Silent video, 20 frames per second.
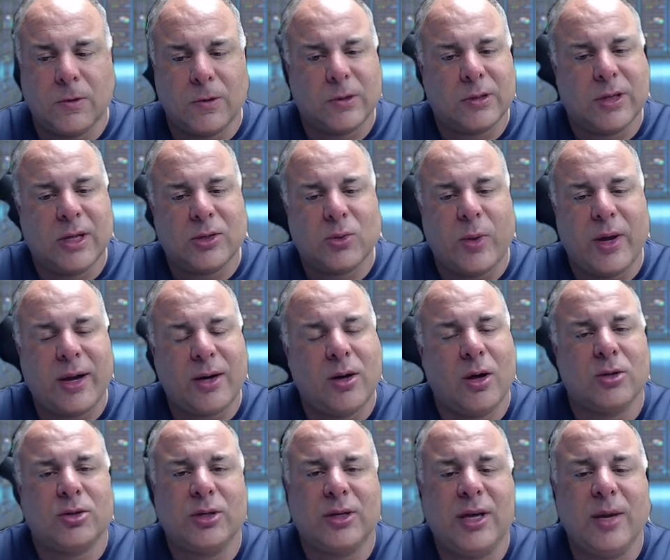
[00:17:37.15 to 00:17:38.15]
this way I can
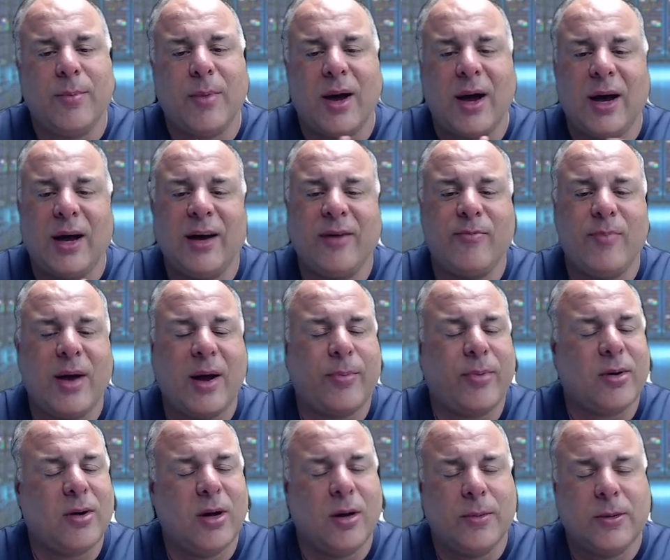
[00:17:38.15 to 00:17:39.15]
also keep my Hive
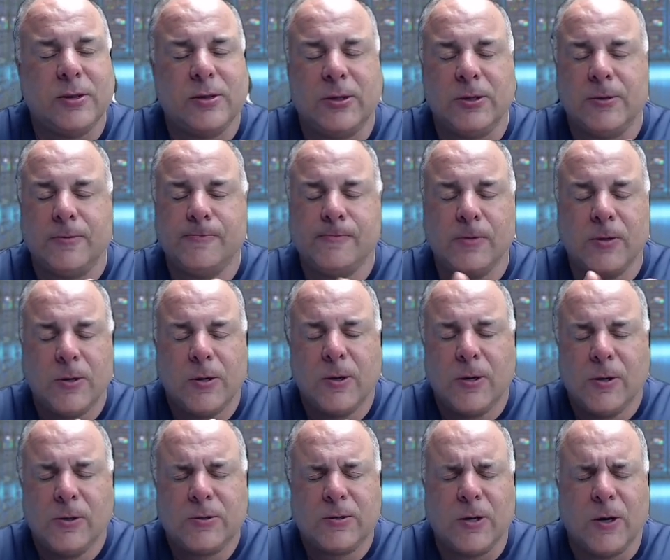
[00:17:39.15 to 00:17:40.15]
mapper coming too.
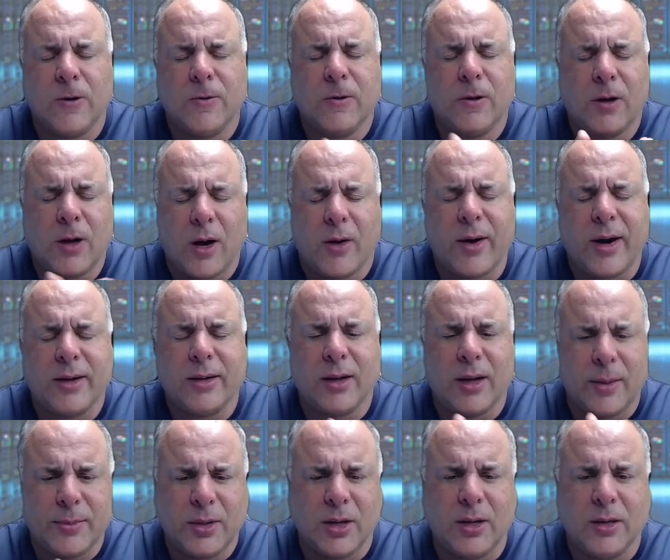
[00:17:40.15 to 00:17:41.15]
So, all right,
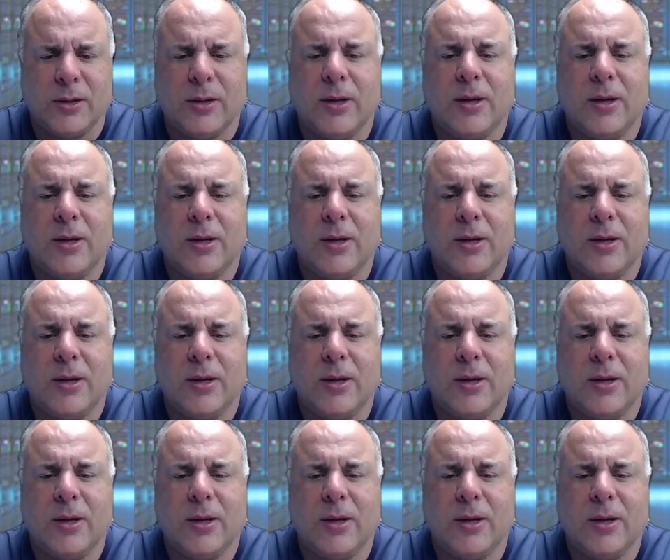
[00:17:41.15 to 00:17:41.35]
I'm done.